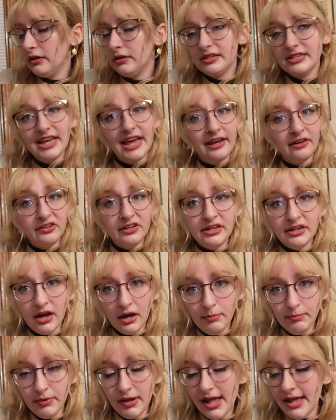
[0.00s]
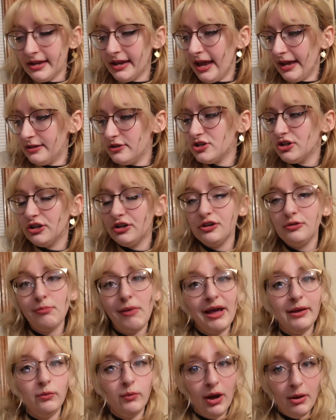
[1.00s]
tallied up and entered
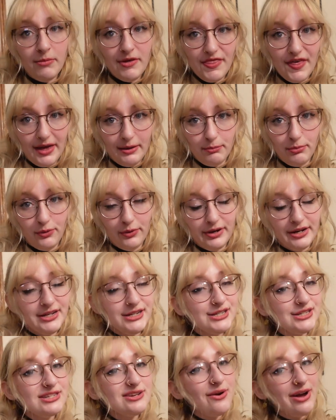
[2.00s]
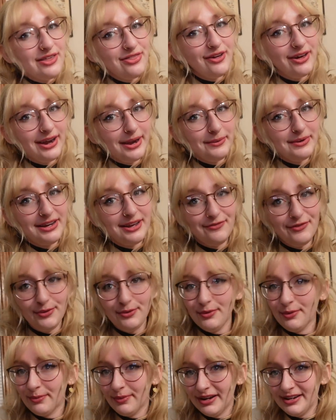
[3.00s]
my Realmathon points, so I thought I would give you
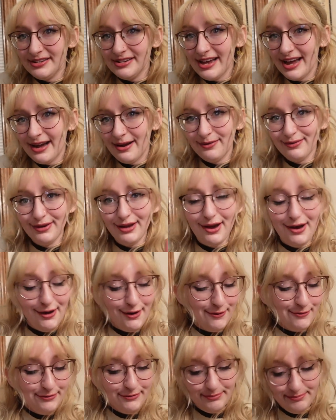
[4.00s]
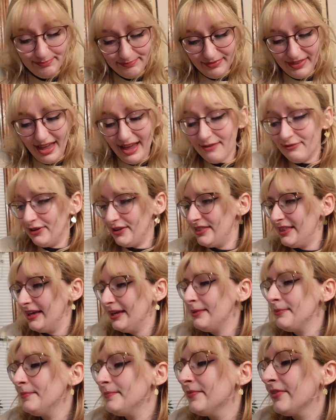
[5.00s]
the rundown of
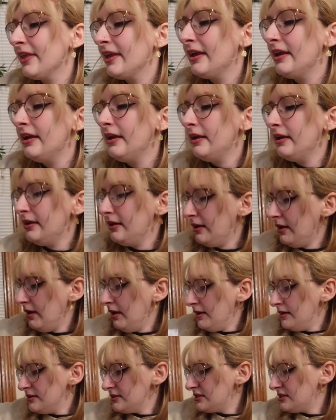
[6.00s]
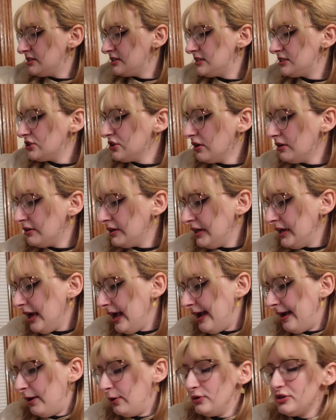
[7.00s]
everything. Starting
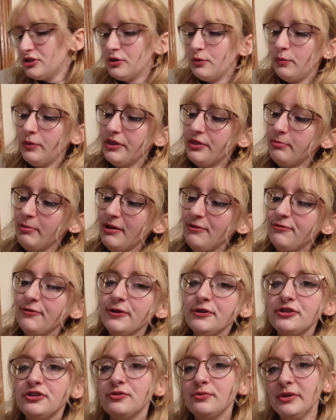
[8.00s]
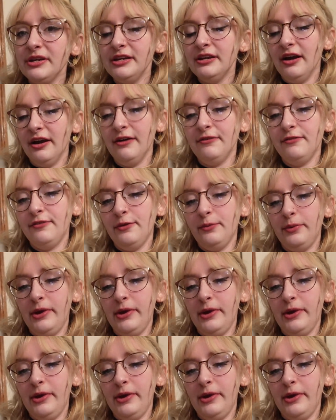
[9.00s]
out with my first read of the